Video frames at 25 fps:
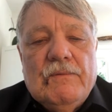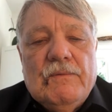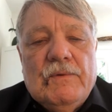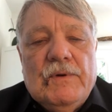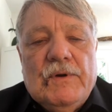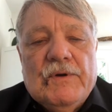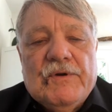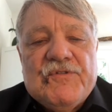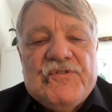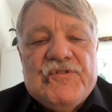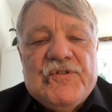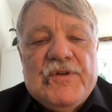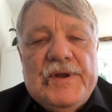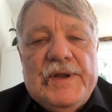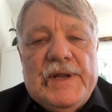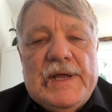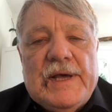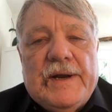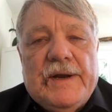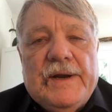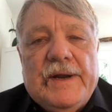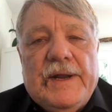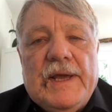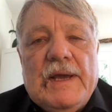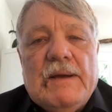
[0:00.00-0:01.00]
were sitting
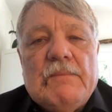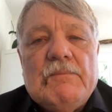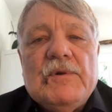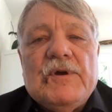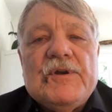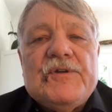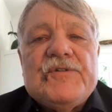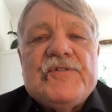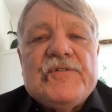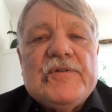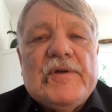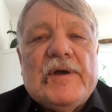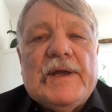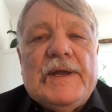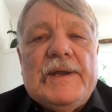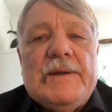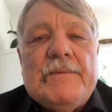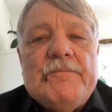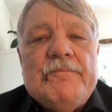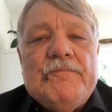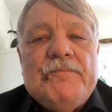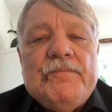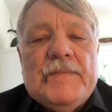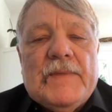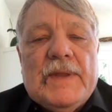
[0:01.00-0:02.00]
on an ambush
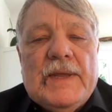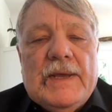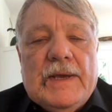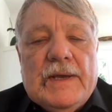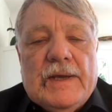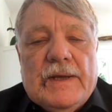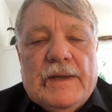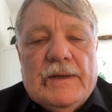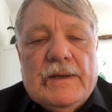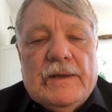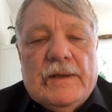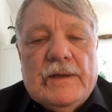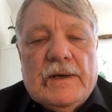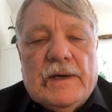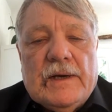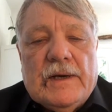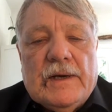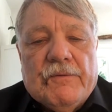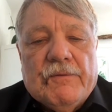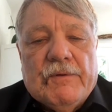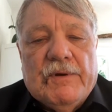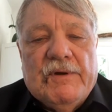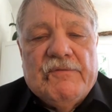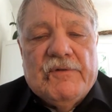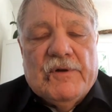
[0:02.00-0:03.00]
site
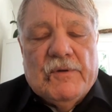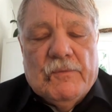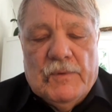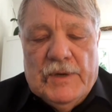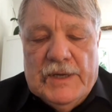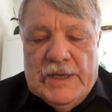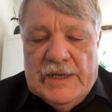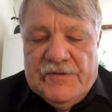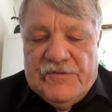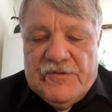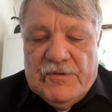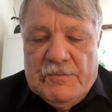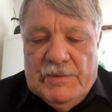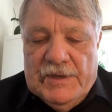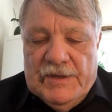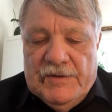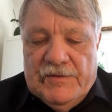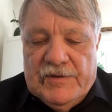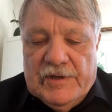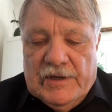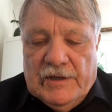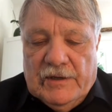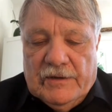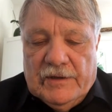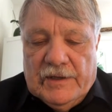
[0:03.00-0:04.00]
on a river. We had some
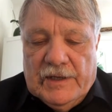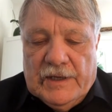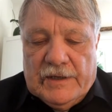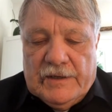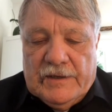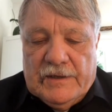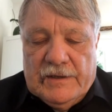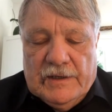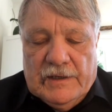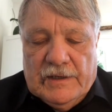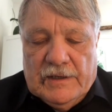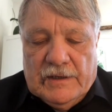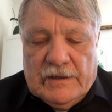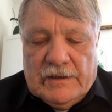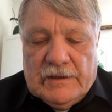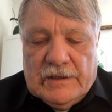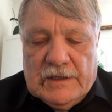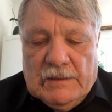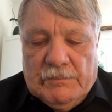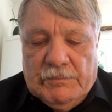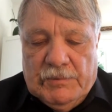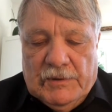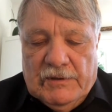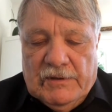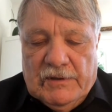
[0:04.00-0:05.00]
intel that a
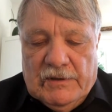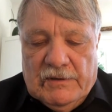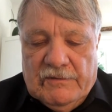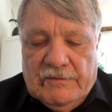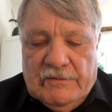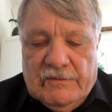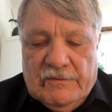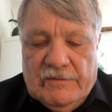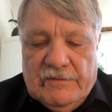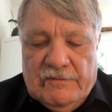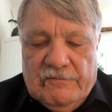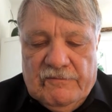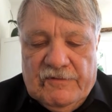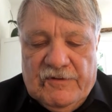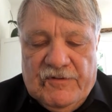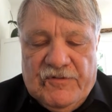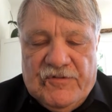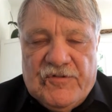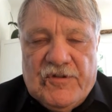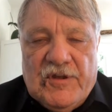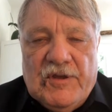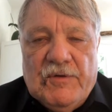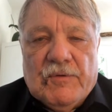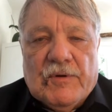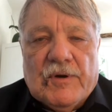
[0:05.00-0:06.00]
couple of
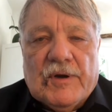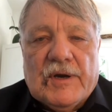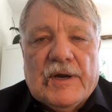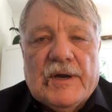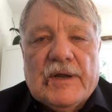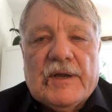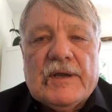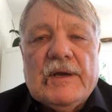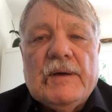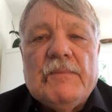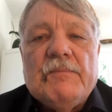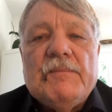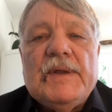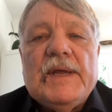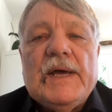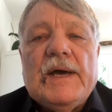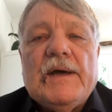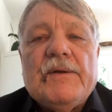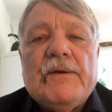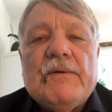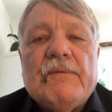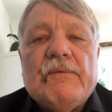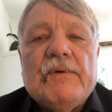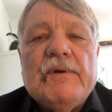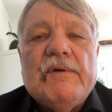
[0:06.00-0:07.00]
VC were going to come
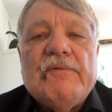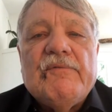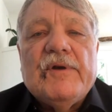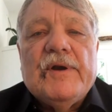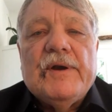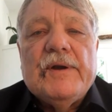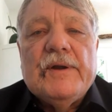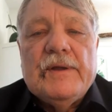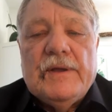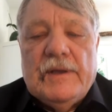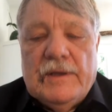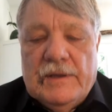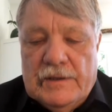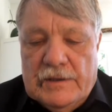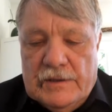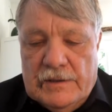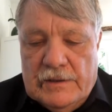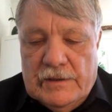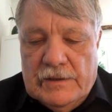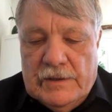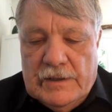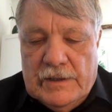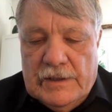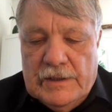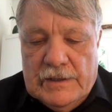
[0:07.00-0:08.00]
down the river
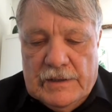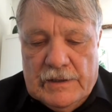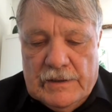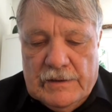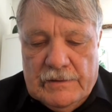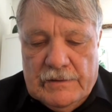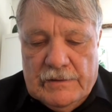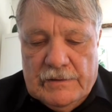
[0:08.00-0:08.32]
in a